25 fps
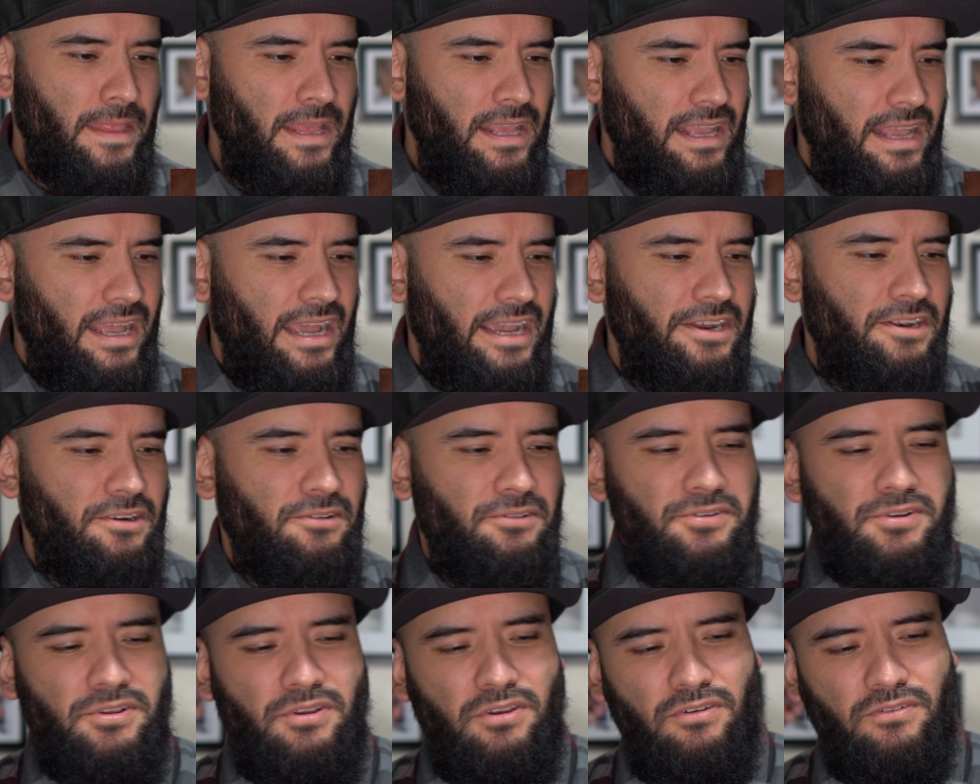I
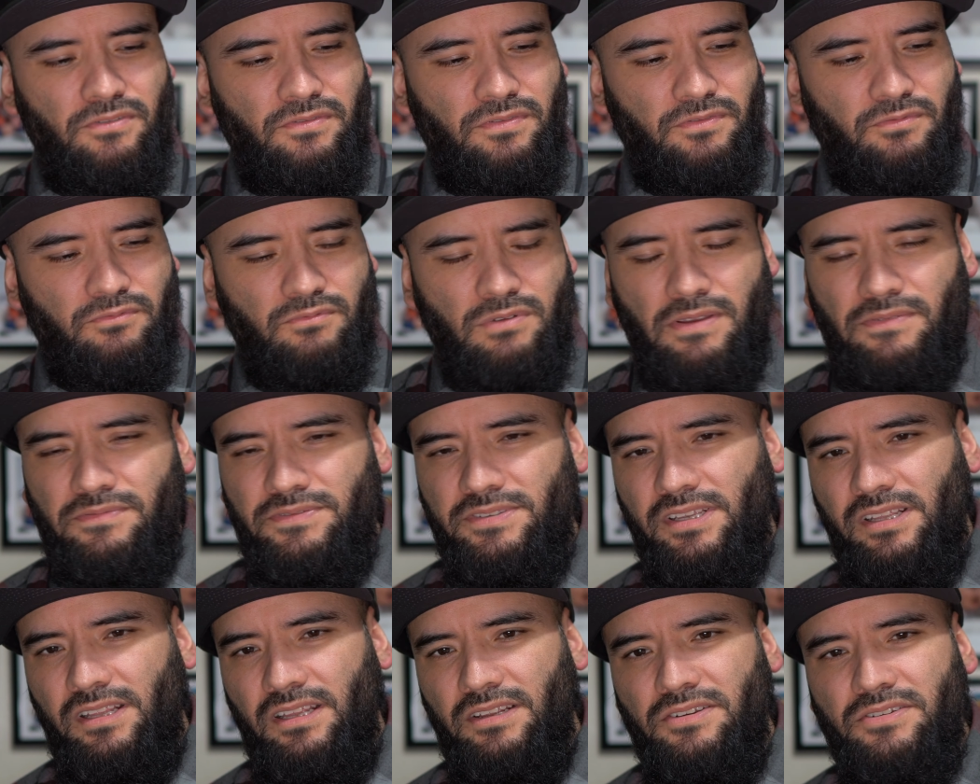don't know if
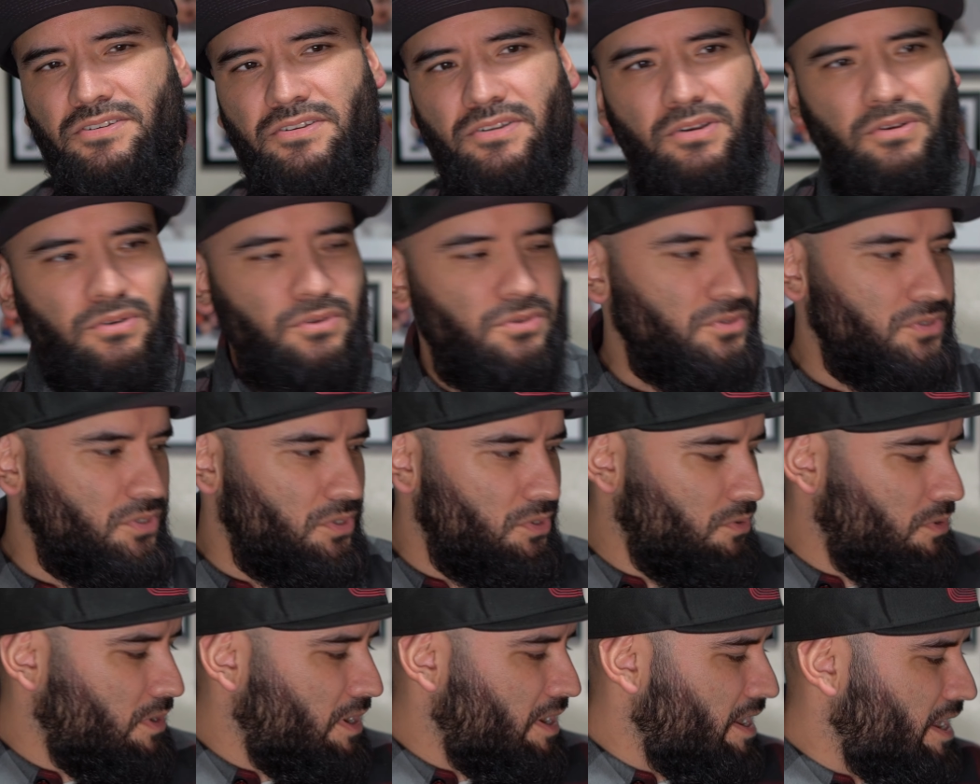RevZilla knows
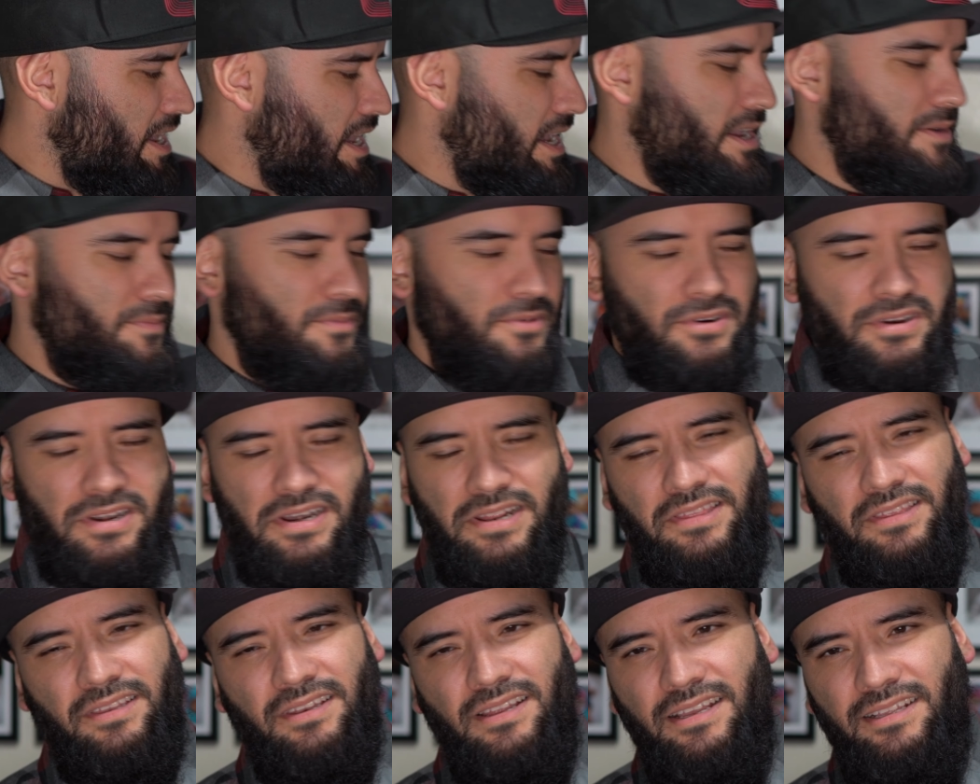who I am or
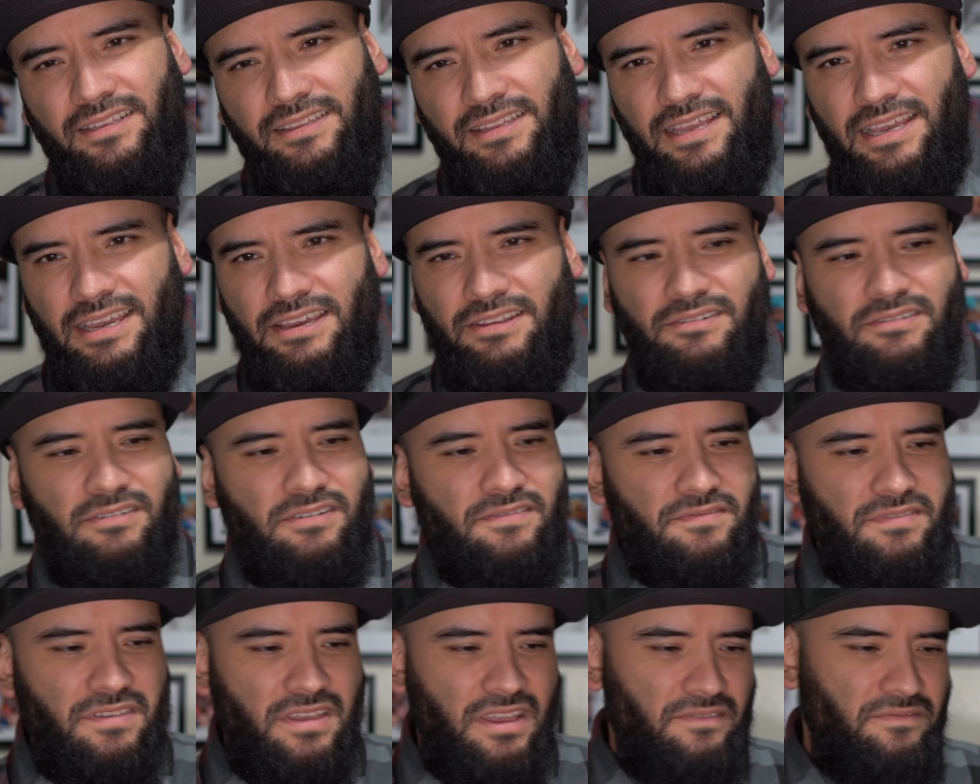anything like that, or
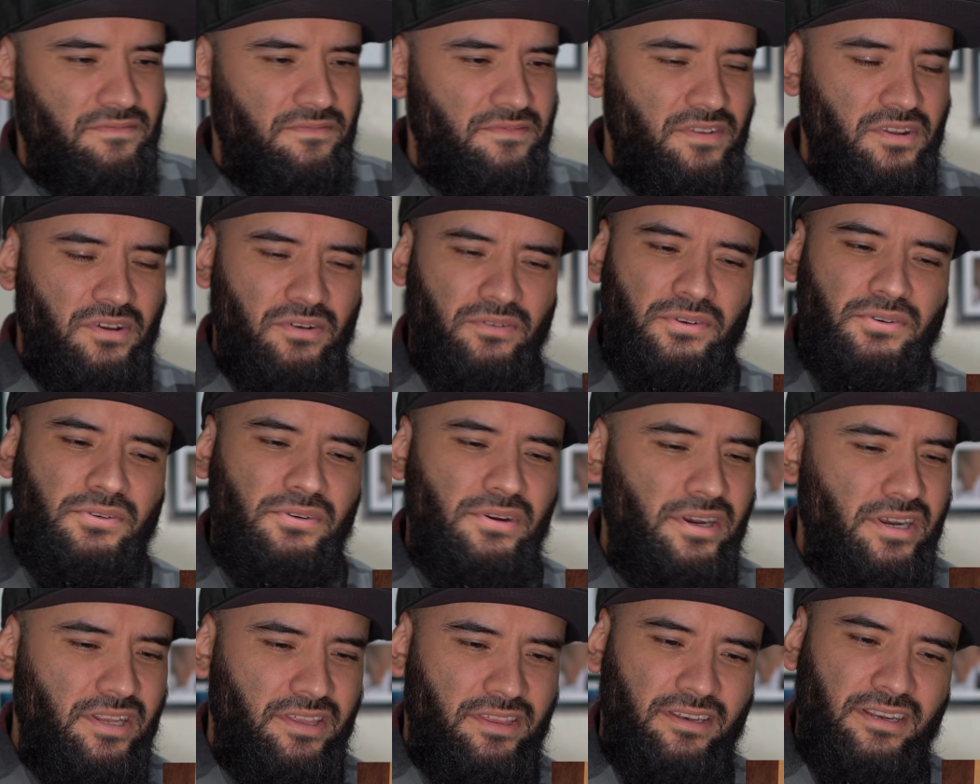if they've known or
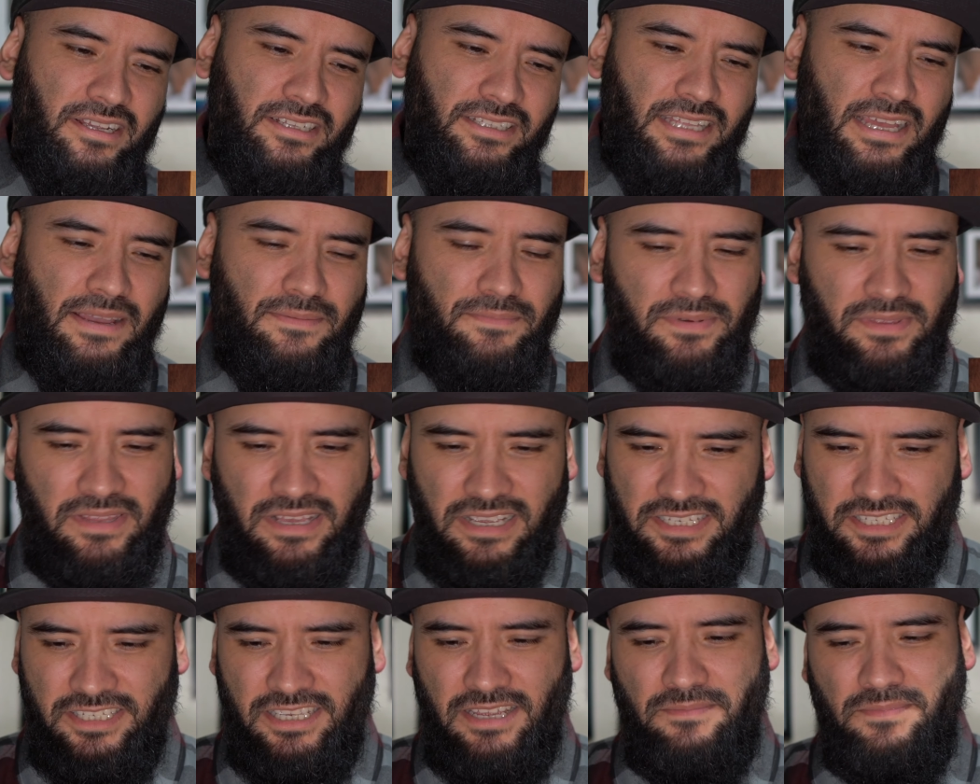anything like that, but they
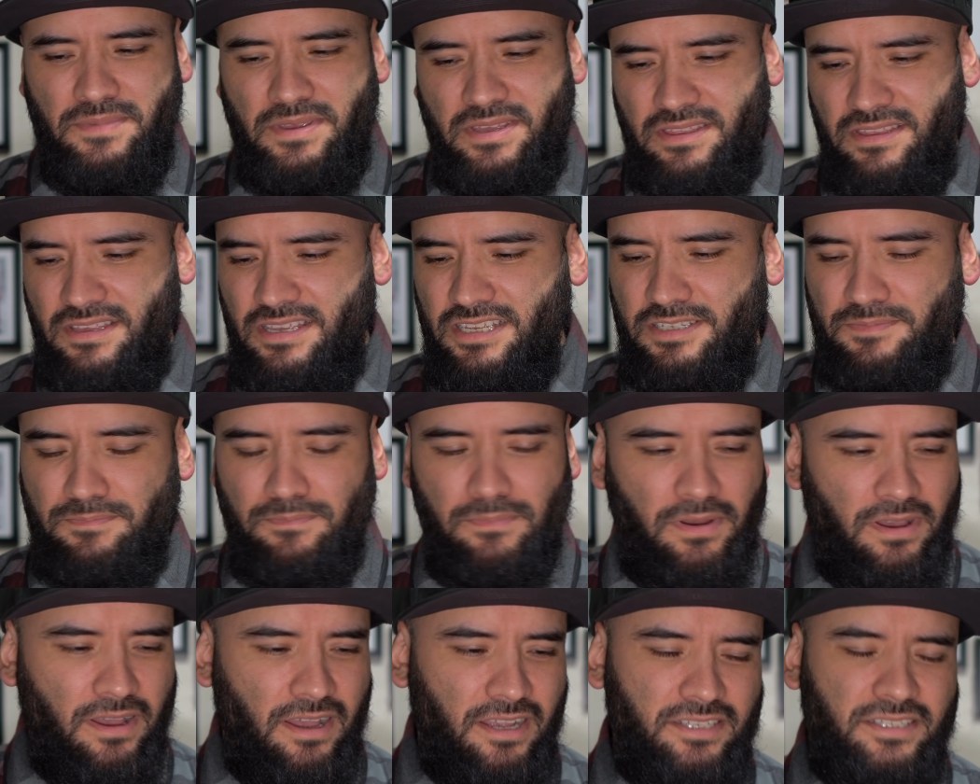sent me this
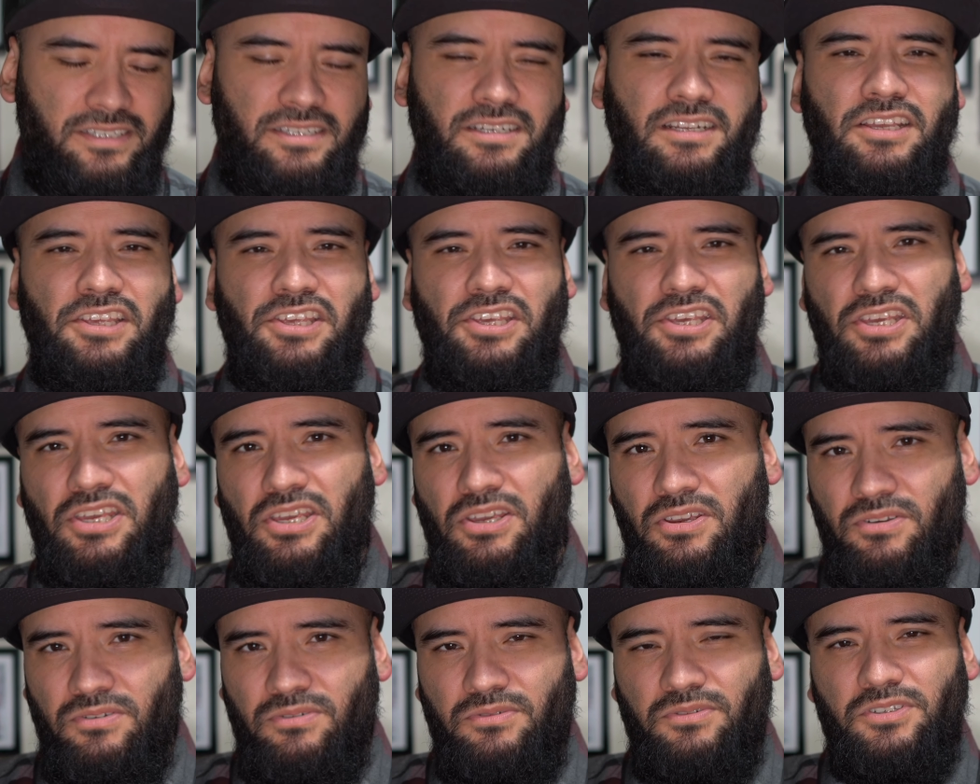box in a
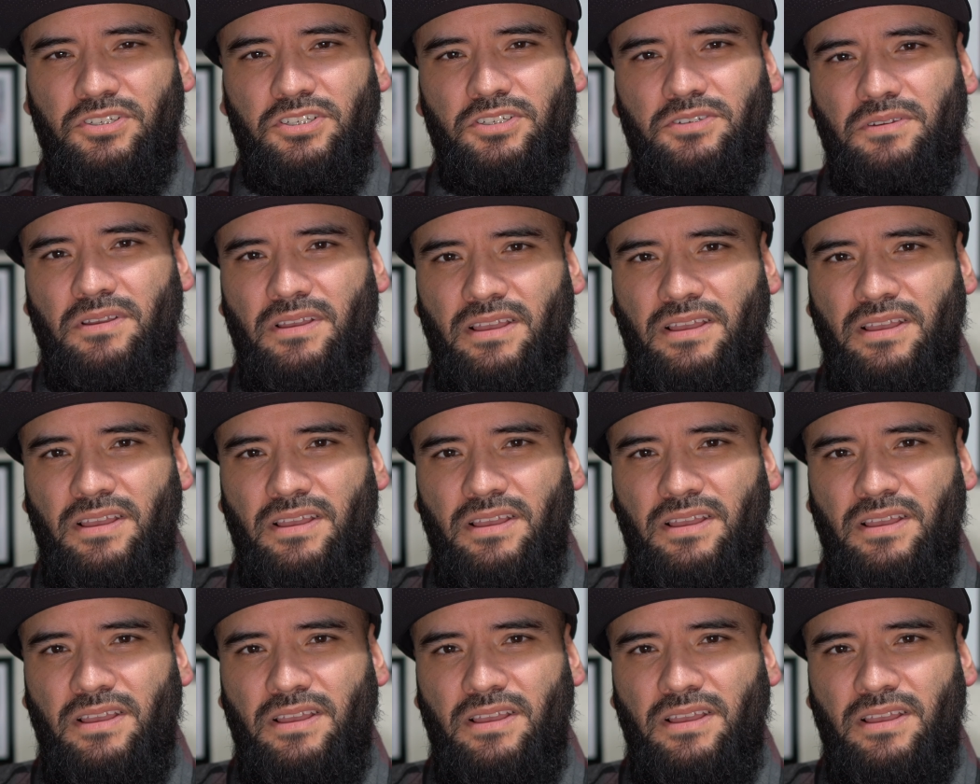huge,